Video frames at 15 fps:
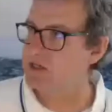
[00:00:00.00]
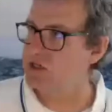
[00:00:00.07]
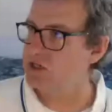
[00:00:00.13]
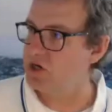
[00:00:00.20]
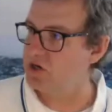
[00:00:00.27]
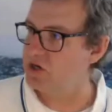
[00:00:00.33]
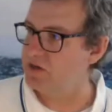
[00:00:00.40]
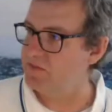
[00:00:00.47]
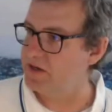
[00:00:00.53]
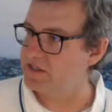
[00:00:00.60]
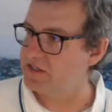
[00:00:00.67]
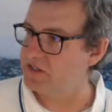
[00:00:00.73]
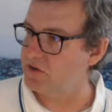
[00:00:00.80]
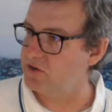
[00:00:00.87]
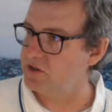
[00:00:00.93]
let me
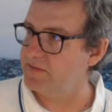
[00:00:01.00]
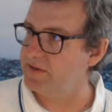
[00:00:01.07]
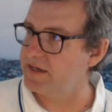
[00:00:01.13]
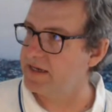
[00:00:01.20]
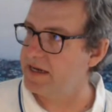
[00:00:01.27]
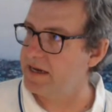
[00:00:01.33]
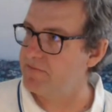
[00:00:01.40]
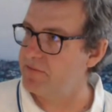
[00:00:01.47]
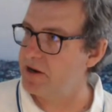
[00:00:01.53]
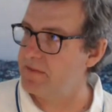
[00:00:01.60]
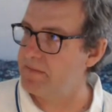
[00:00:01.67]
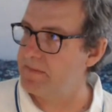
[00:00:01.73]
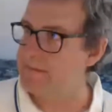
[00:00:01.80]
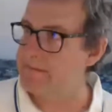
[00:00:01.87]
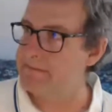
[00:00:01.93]
show you my document
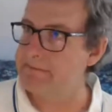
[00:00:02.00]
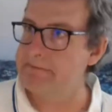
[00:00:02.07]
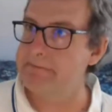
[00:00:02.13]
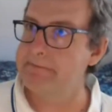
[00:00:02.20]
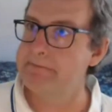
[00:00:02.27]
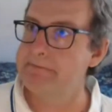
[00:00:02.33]
camera.